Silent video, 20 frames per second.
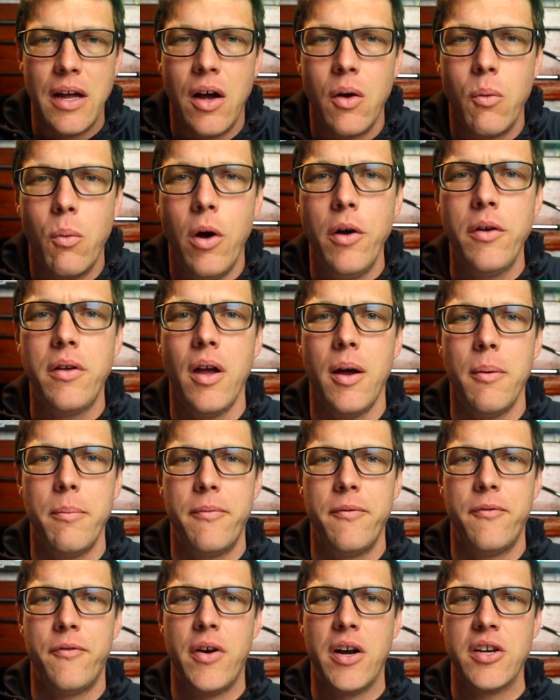I woke up
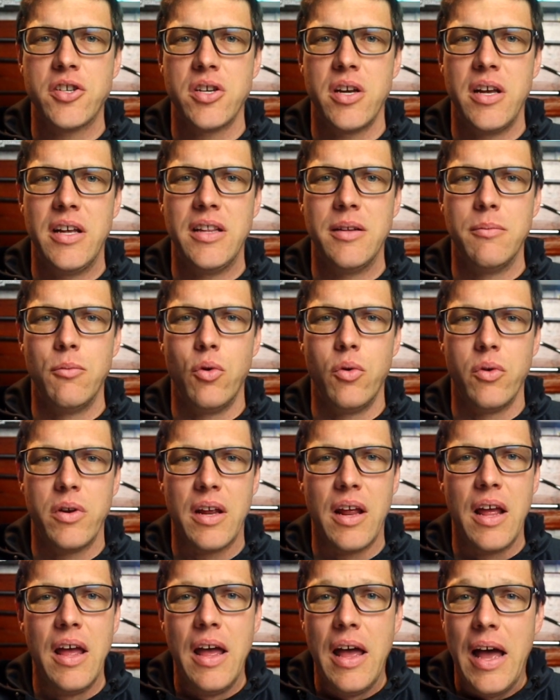fresher in the
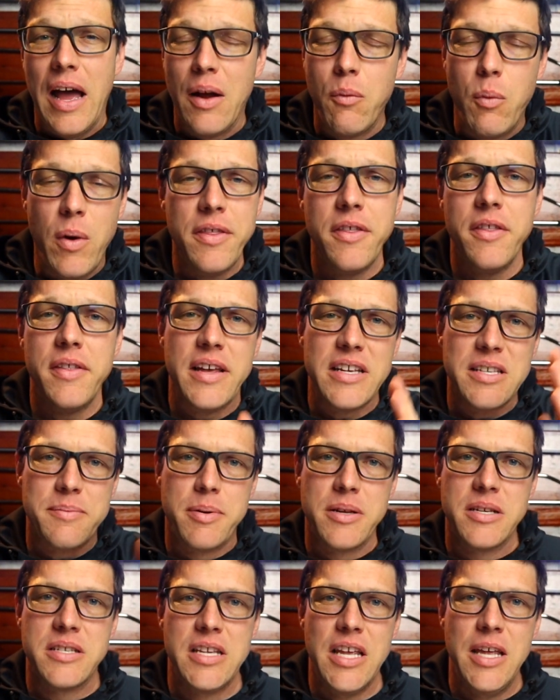morning, and whether that's
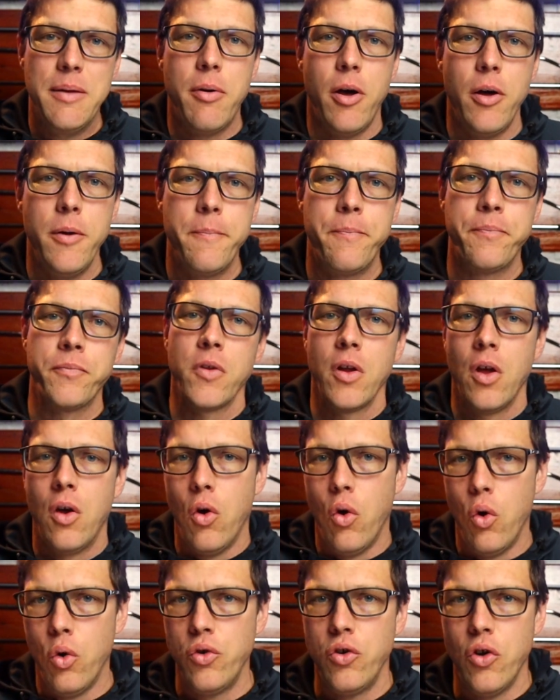placebo
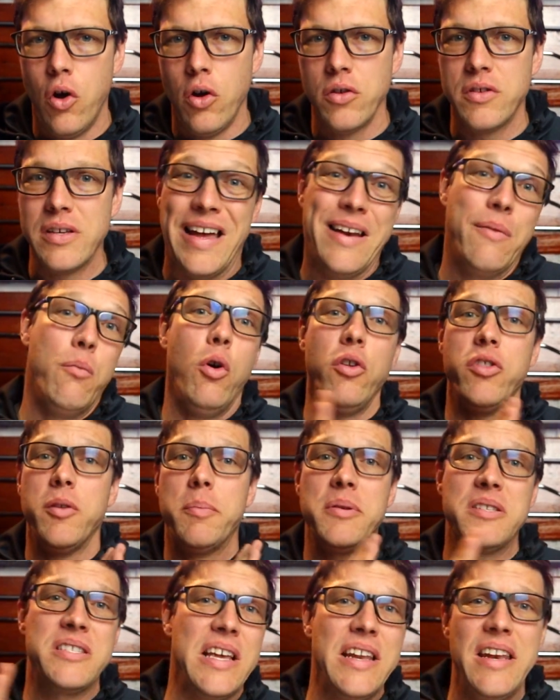or not, and what the
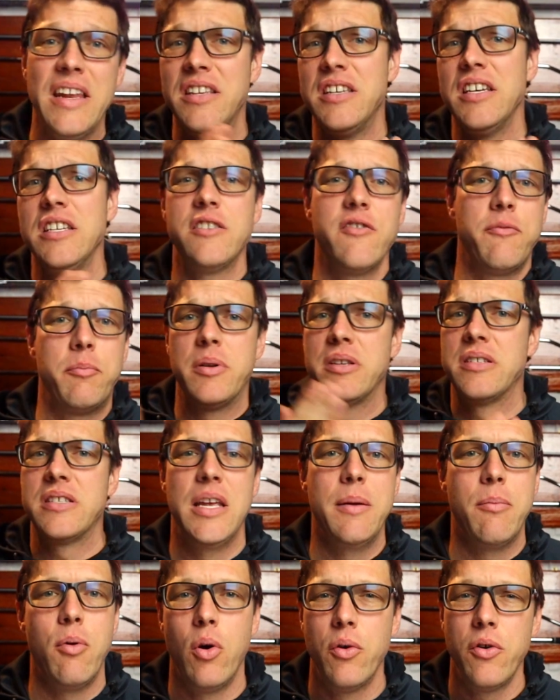percentage is of
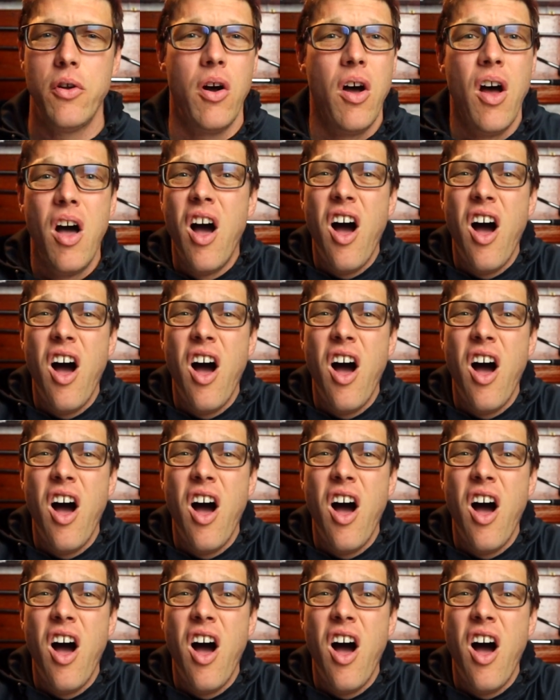placebo or not,